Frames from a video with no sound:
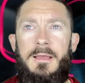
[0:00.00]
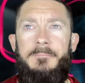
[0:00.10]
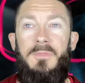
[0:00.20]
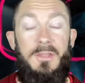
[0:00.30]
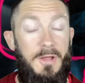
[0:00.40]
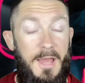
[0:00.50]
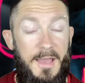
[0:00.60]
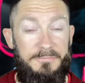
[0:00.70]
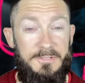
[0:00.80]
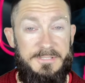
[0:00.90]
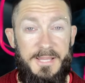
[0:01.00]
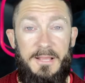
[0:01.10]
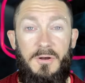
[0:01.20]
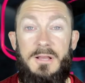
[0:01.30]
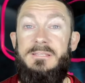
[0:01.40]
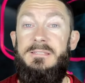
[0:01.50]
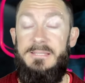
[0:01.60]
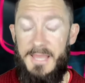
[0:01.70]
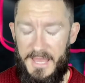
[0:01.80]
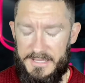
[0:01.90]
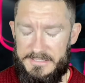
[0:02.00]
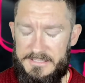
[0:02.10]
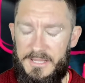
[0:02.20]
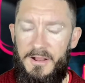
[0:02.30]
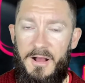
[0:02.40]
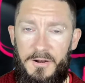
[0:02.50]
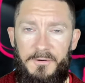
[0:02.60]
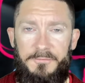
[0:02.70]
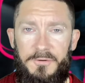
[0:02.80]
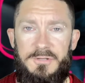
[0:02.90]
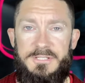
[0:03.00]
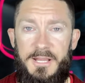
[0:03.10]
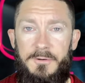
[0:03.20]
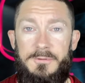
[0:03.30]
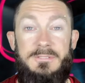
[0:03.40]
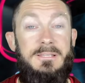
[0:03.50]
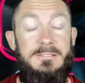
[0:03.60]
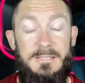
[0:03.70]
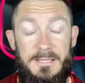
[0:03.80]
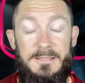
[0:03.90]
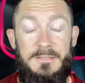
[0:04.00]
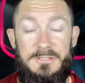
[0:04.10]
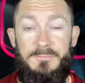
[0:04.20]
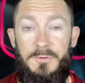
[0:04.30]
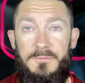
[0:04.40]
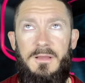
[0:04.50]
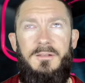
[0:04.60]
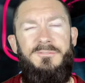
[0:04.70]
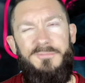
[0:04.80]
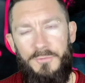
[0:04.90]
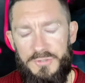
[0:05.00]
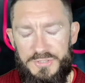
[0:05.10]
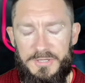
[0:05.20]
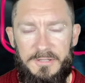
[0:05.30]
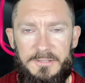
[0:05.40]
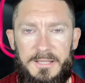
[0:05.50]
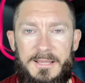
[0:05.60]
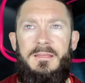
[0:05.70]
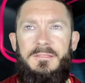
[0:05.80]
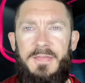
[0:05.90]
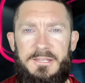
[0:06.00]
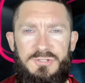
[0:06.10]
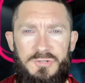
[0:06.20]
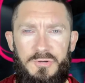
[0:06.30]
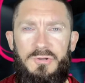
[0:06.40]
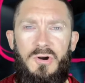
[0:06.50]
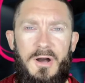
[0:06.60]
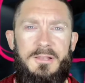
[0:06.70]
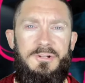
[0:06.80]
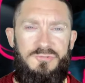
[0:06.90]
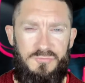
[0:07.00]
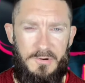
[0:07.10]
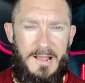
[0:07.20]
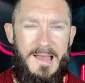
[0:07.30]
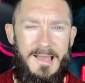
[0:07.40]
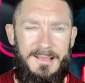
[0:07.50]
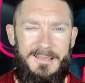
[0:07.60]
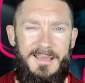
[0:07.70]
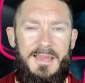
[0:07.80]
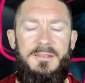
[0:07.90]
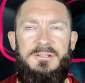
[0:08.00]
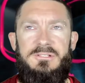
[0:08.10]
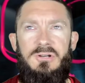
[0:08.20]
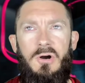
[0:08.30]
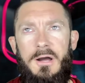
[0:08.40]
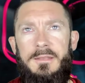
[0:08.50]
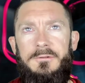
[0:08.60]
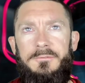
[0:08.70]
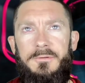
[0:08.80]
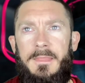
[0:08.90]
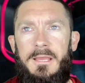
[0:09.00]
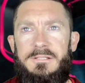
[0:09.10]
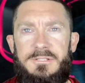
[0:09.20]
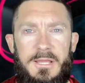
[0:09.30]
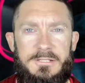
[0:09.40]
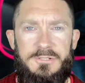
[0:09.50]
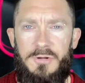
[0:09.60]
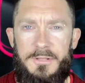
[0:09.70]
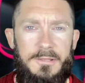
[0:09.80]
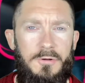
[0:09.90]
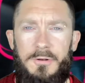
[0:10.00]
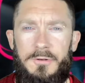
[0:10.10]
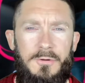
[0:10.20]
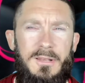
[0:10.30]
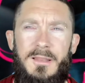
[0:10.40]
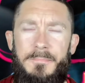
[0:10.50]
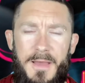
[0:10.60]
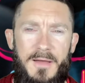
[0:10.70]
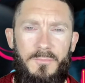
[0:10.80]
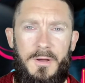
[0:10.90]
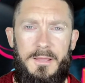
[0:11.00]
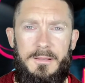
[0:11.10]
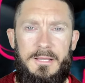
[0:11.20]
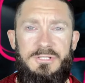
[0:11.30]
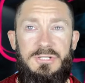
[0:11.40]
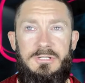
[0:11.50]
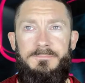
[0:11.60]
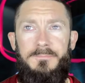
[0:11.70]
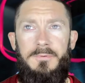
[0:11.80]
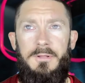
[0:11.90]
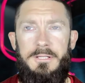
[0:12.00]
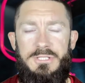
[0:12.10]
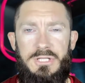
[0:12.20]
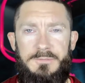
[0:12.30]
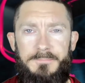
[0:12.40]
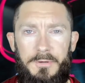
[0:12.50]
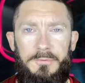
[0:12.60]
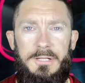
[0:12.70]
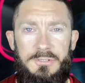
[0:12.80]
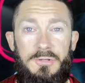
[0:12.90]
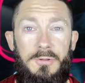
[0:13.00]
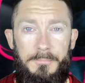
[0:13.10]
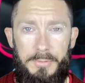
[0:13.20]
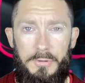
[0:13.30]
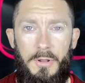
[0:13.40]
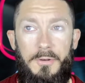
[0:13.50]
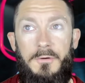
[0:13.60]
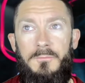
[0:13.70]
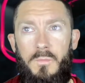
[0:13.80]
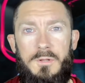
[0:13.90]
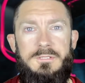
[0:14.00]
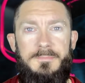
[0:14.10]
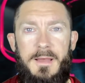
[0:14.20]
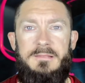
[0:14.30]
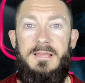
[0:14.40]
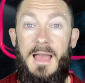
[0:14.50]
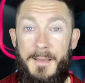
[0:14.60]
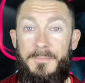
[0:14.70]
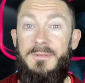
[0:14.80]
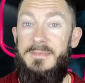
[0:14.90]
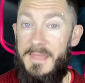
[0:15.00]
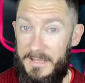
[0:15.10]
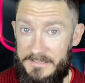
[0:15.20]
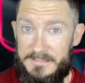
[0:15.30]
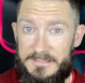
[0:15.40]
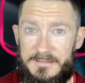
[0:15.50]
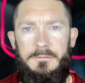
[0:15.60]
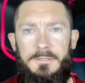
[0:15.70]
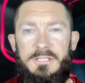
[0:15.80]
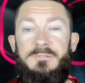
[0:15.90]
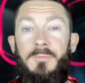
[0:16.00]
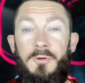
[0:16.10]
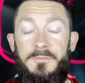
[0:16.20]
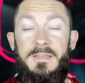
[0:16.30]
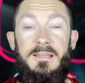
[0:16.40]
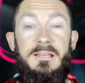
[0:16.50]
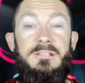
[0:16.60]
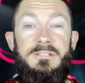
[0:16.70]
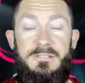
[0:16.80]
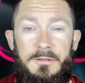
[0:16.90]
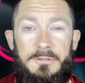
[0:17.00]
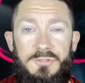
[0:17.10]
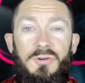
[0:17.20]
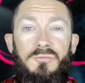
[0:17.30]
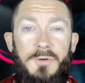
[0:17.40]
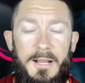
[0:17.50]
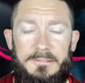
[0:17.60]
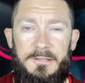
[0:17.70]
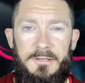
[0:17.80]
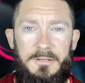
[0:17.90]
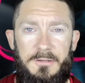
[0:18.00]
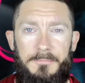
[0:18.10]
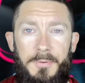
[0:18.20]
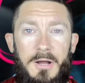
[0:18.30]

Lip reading: And I have to say, guys, yes, there are a few sequences in this movie, unfortunately, that do kind of drag, and it's kind of, it's not in a bad way. It's just building to the plot of what's about to happen next. This movie is directed by